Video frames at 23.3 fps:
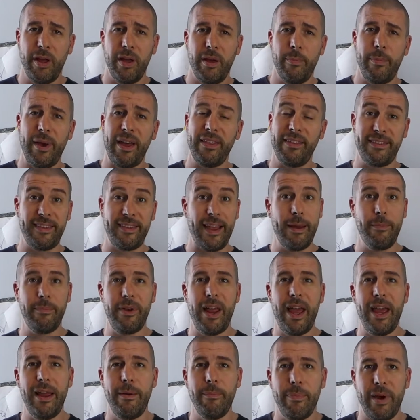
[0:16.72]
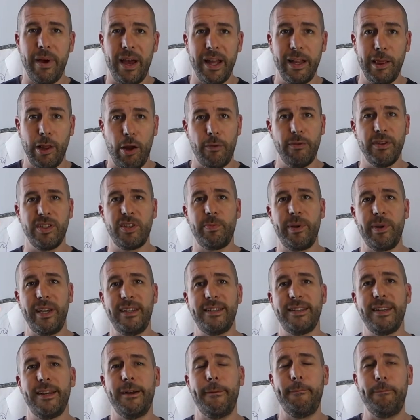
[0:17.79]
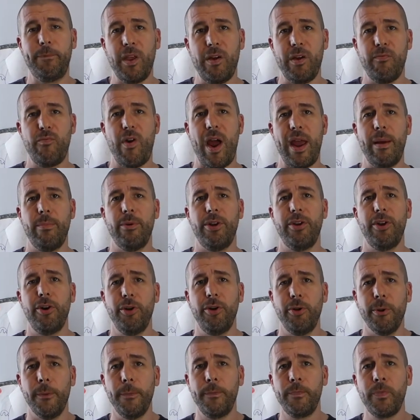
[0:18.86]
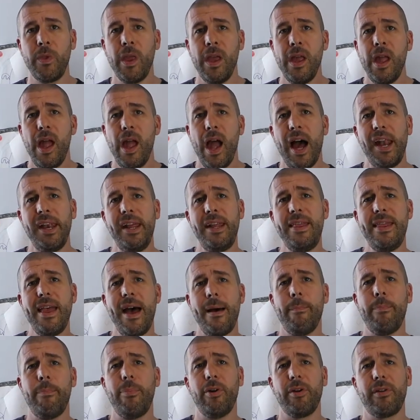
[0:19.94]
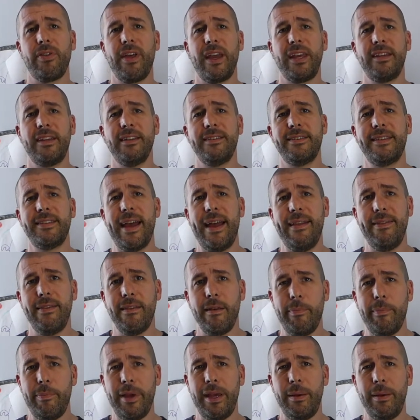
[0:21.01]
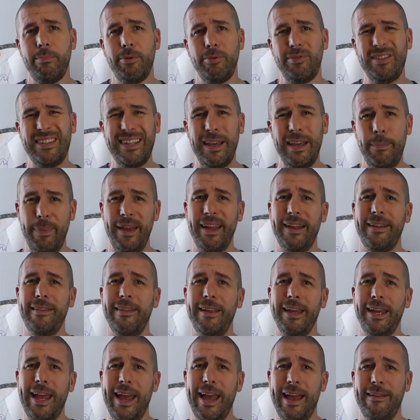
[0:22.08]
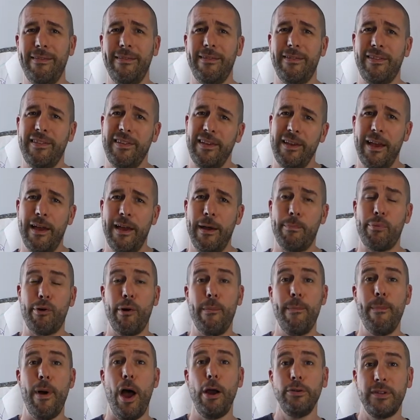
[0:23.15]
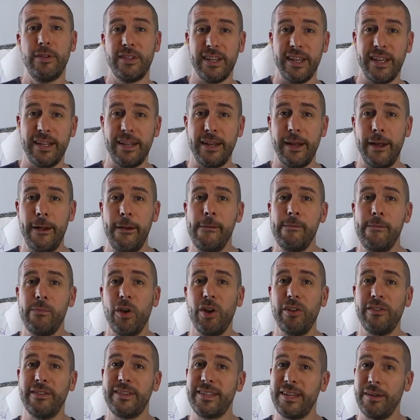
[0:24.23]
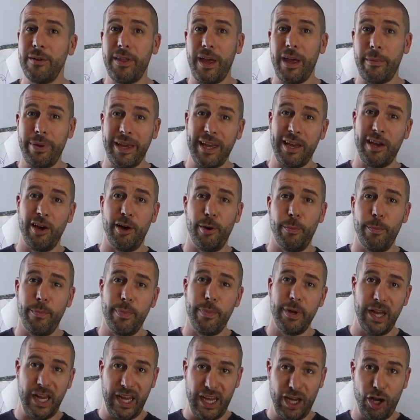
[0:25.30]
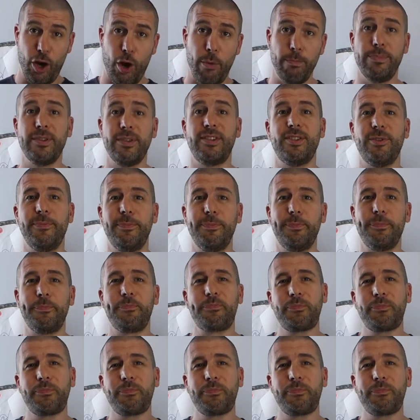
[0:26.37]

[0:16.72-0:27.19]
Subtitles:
by the same name by Lawrence Peter and Raymond Hull. And in that book they contend that people typically get promoted until they become incompetent.